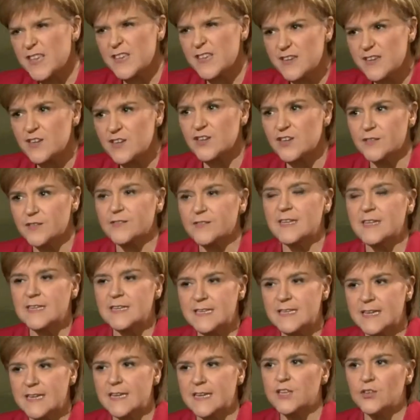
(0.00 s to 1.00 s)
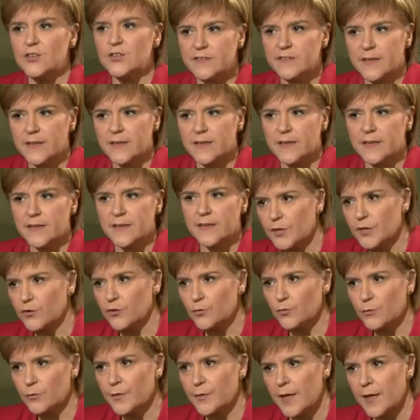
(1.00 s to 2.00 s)
3 years of continuous economic
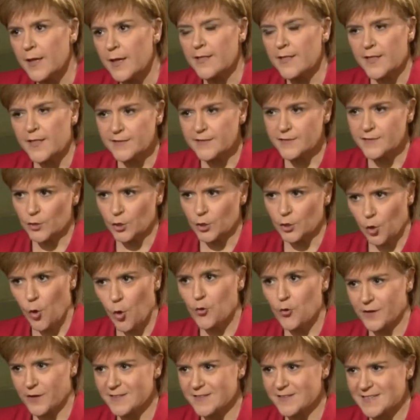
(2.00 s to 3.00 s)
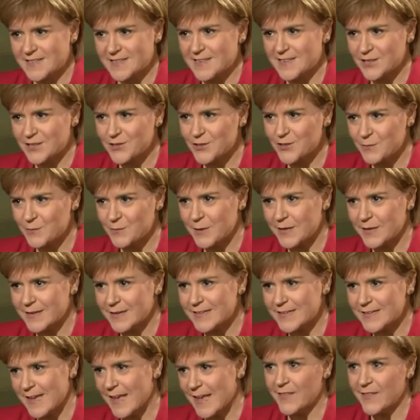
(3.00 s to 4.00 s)
growth. That's the longest continuous
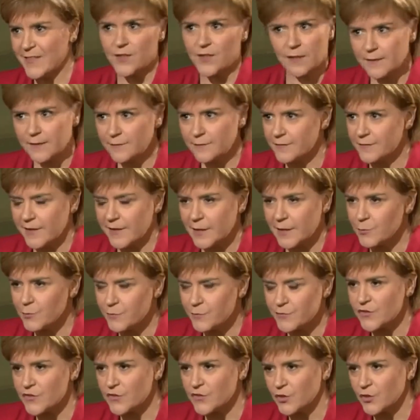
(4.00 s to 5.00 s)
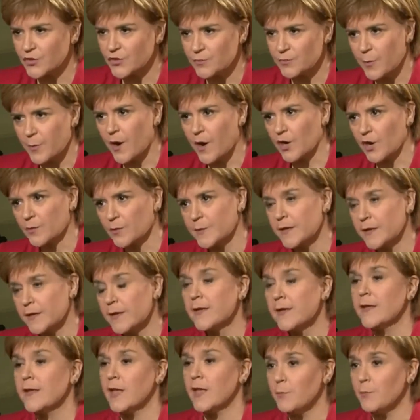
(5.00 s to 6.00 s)
period in the lifetime of the Scottish Parliament.
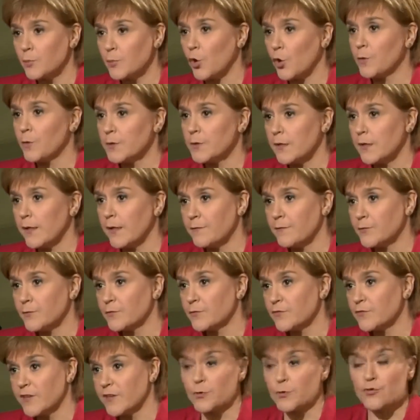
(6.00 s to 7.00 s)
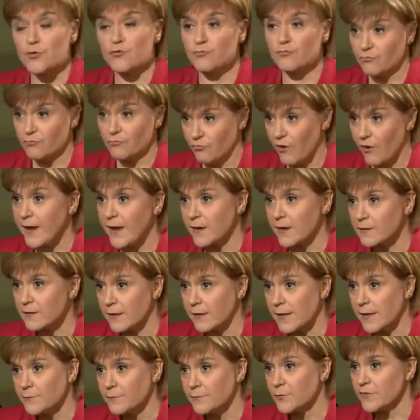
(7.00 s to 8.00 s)
Employment levels now are
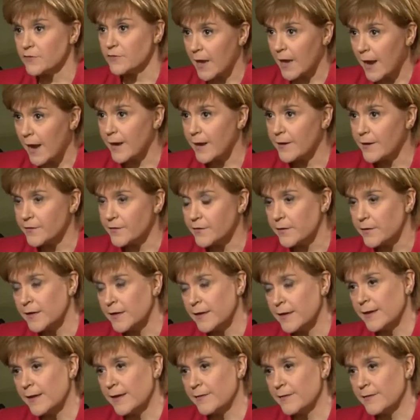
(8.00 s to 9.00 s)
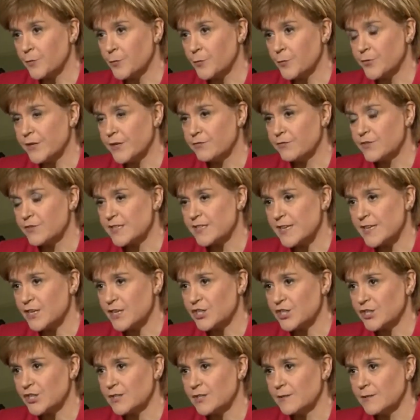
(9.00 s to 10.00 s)
record levels and higher than their
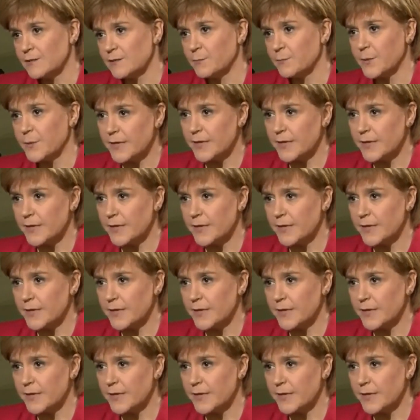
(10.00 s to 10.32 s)
pre-recession